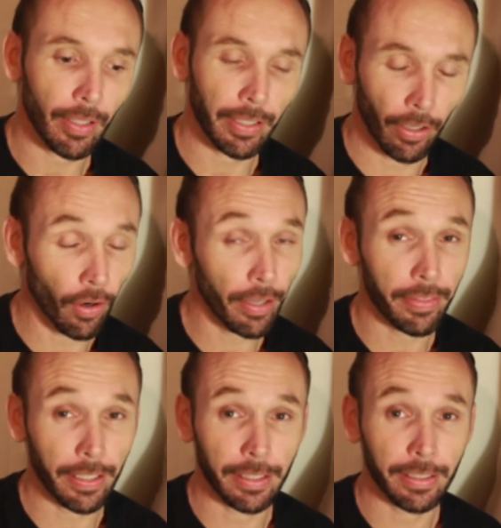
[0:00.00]
that I
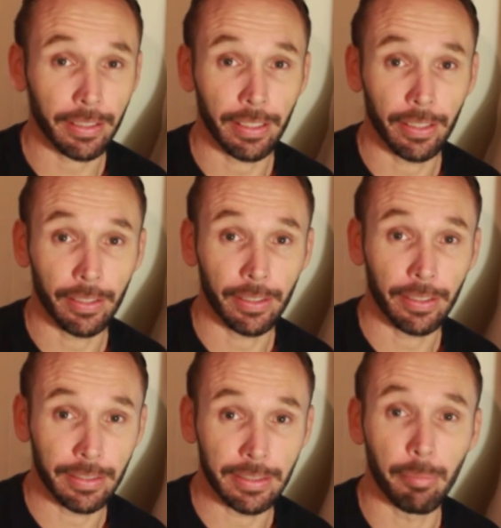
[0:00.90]
think
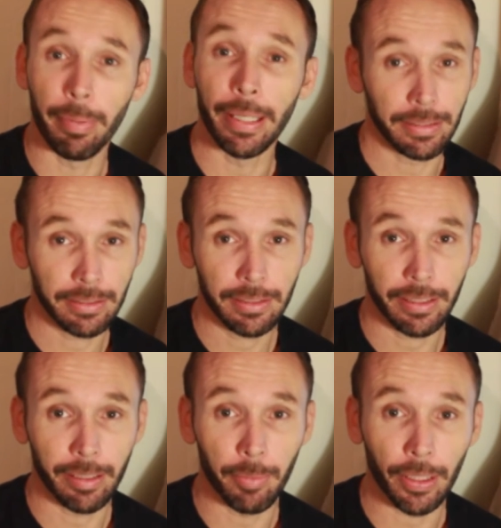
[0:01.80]
is the best
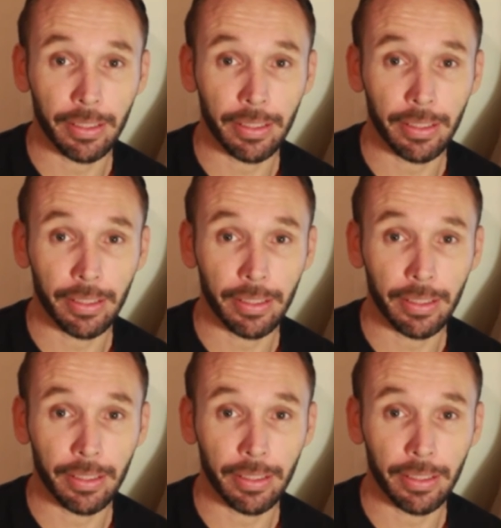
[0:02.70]
in my